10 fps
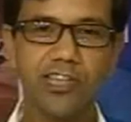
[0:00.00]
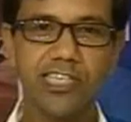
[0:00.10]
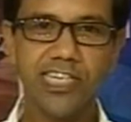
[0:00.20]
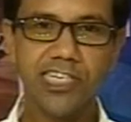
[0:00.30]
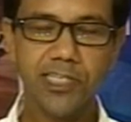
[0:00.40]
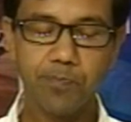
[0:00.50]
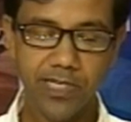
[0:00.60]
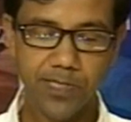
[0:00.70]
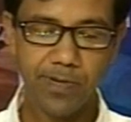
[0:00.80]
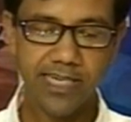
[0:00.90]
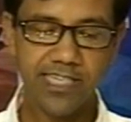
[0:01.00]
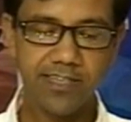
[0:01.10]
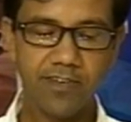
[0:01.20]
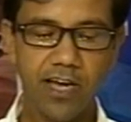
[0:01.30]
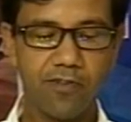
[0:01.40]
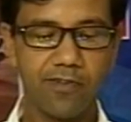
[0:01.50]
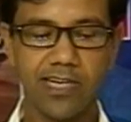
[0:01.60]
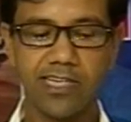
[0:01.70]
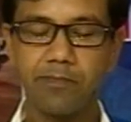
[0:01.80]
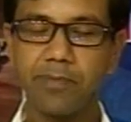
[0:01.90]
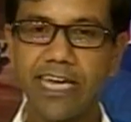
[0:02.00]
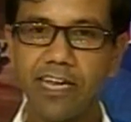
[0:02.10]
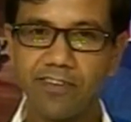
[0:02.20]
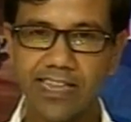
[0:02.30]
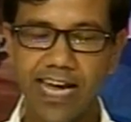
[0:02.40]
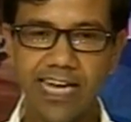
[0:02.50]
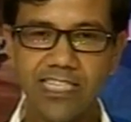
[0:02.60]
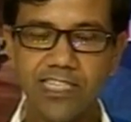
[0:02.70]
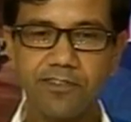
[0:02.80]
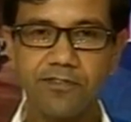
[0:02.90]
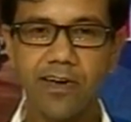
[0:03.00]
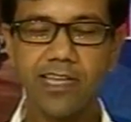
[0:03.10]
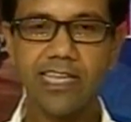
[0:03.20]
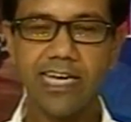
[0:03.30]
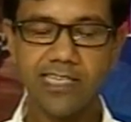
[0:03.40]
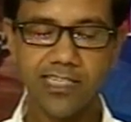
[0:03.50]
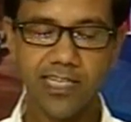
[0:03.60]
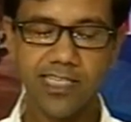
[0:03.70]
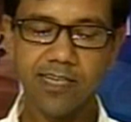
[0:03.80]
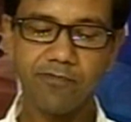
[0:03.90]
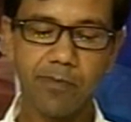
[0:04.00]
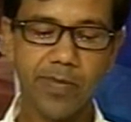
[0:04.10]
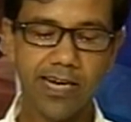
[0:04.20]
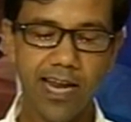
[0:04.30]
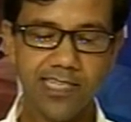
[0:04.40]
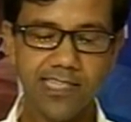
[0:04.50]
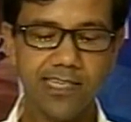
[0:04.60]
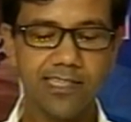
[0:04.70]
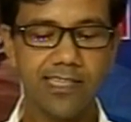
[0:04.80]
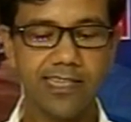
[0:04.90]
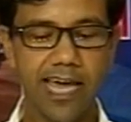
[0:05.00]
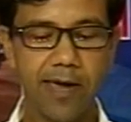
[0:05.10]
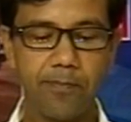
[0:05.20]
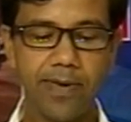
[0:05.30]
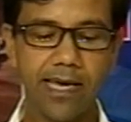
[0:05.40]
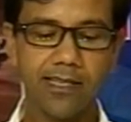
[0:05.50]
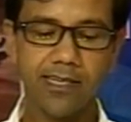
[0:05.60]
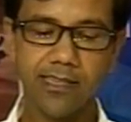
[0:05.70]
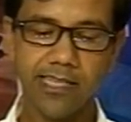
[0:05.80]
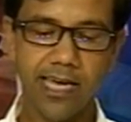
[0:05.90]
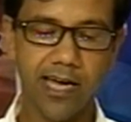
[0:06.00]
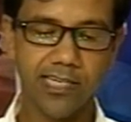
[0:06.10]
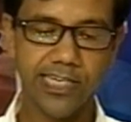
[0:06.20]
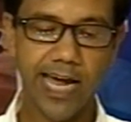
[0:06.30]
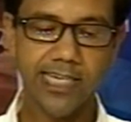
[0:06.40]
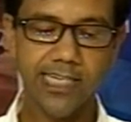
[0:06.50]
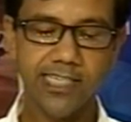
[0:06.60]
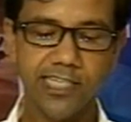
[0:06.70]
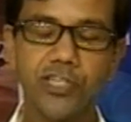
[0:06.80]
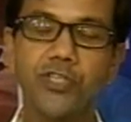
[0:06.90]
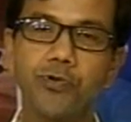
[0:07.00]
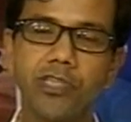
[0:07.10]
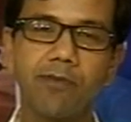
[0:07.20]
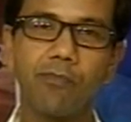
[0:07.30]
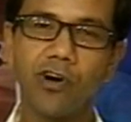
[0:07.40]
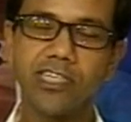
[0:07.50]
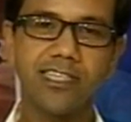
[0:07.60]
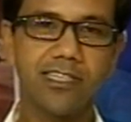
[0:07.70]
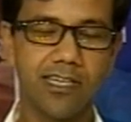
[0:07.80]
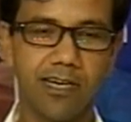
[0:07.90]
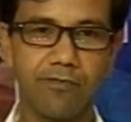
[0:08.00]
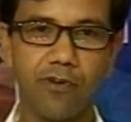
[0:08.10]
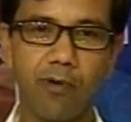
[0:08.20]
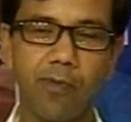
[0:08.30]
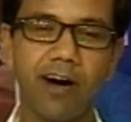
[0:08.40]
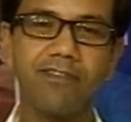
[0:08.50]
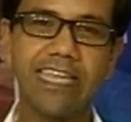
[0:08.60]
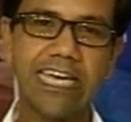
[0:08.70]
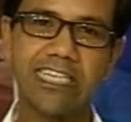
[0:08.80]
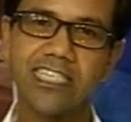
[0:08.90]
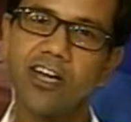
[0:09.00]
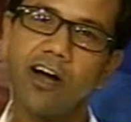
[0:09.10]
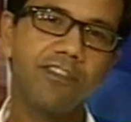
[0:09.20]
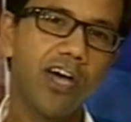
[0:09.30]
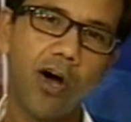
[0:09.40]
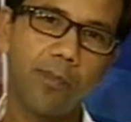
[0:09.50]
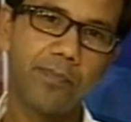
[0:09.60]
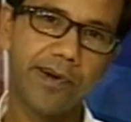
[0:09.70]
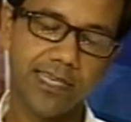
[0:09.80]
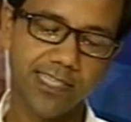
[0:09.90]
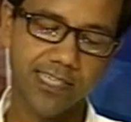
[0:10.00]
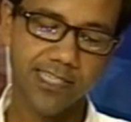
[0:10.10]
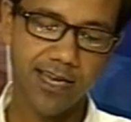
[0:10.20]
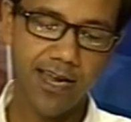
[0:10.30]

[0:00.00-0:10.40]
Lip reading: the gender's perspective? We'll begin with kinds of theatres, from the classical, the epic, the didactic, to the modern form of theatre of the oppressed.